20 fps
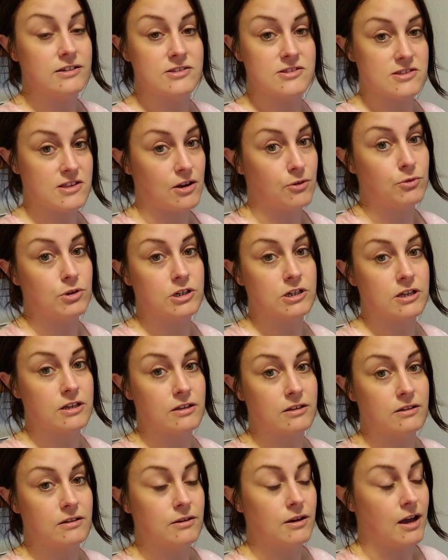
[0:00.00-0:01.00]
it's not
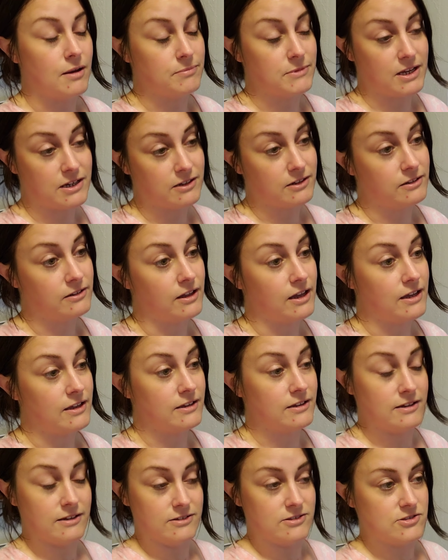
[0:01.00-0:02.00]
working. I'm not gonna lie,
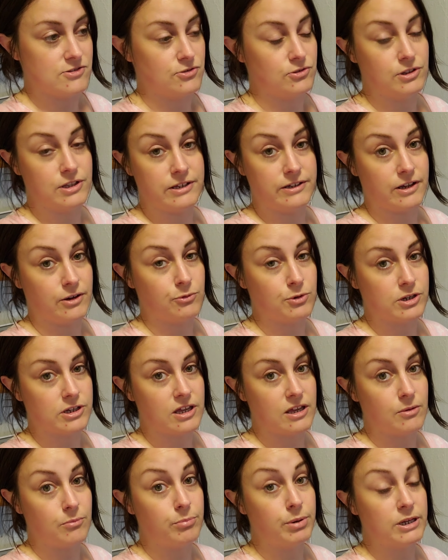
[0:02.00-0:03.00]
it's totally not
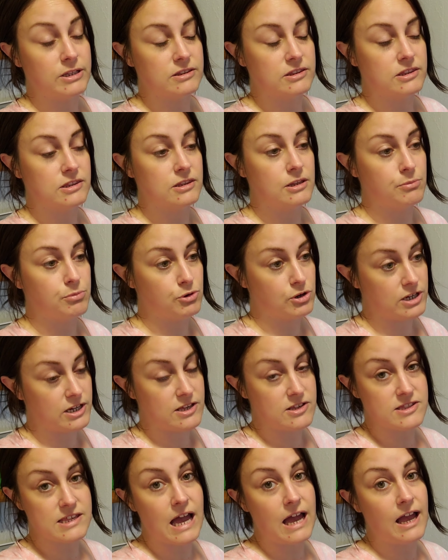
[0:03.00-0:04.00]
working. But the point
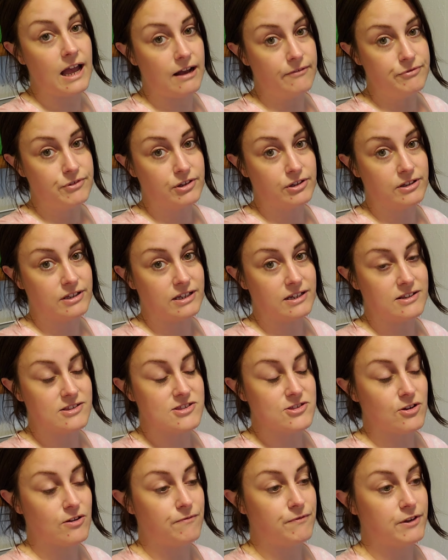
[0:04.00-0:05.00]
is, I have to clean.
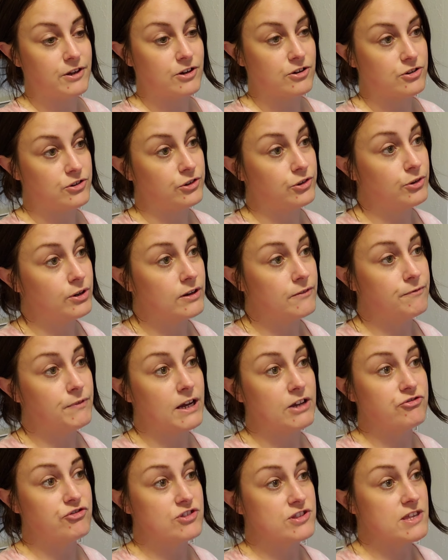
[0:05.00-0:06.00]
So I figured, you know what? If
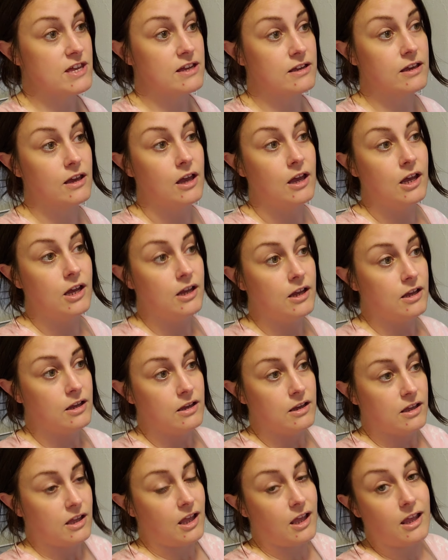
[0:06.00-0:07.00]
I just like
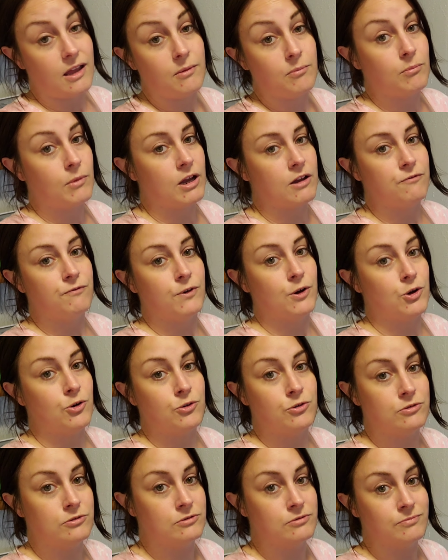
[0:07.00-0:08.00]
aim my
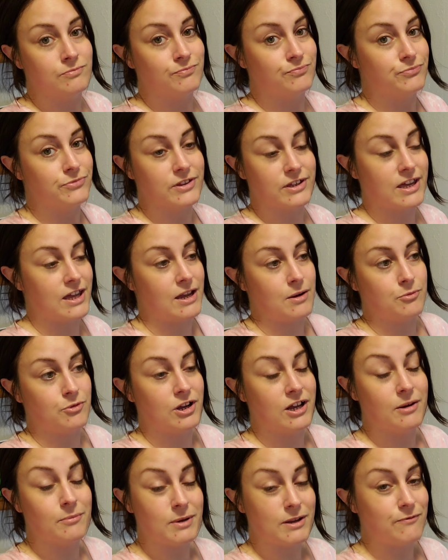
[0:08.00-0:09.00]
phone, the camera
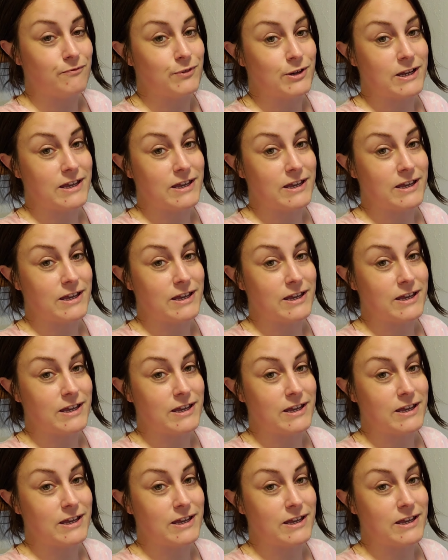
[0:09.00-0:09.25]
at my